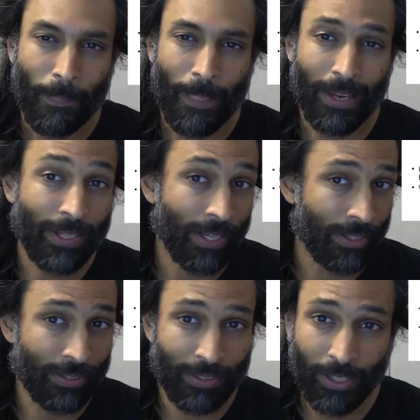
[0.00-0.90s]
and
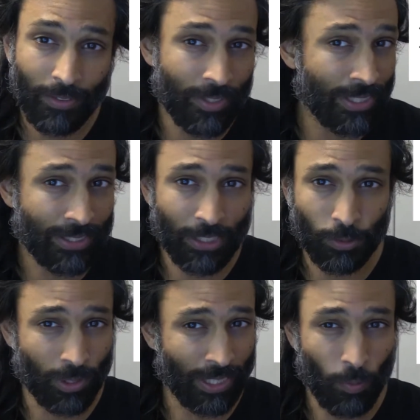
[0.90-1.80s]
again, none of these things
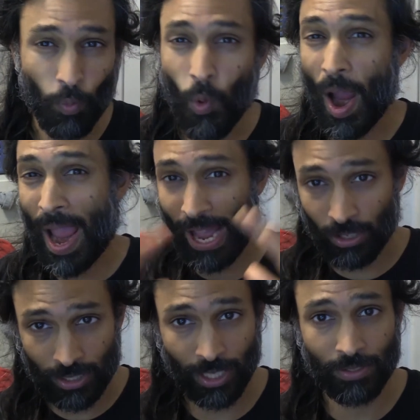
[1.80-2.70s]
were like way
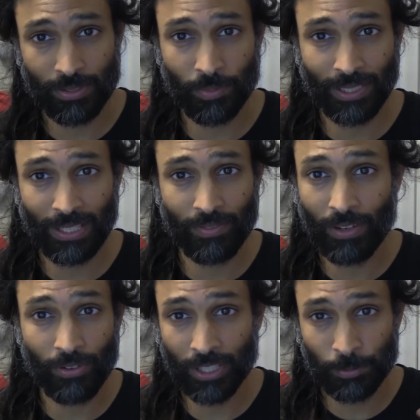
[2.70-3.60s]
outside of something that I've
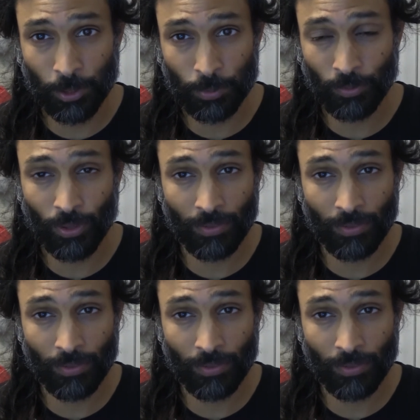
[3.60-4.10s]
never experienced before.